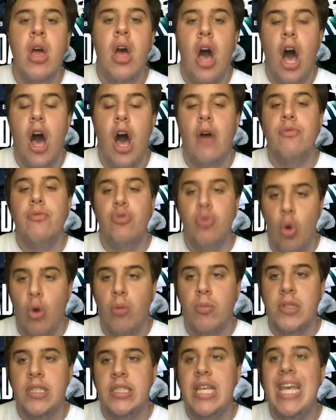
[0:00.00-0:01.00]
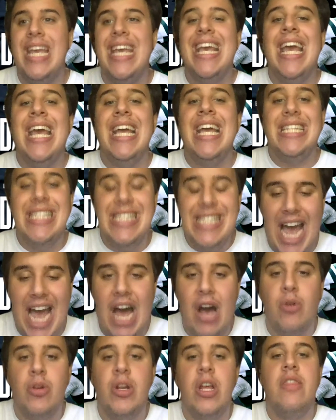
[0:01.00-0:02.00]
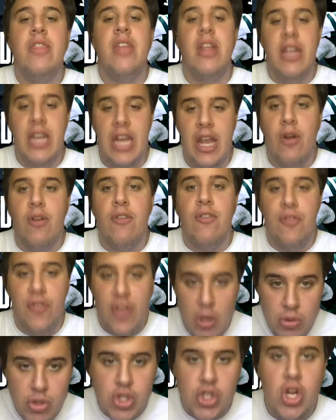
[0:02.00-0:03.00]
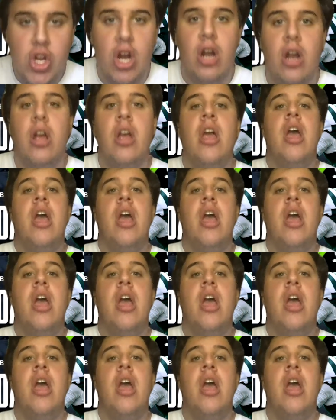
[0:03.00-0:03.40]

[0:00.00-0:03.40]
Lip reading: of normalcy down the near future.